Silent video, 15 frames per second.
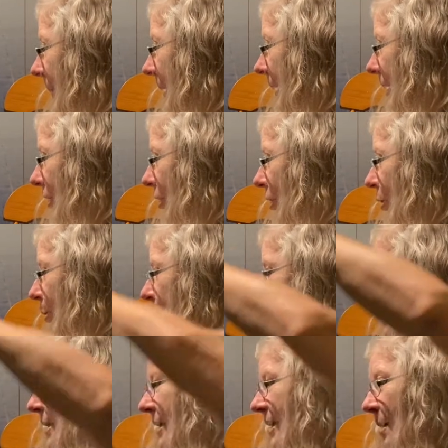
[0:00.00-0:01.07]
and
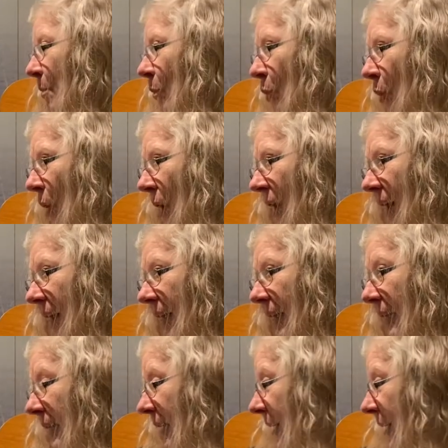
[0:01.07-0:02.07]
opens them wide,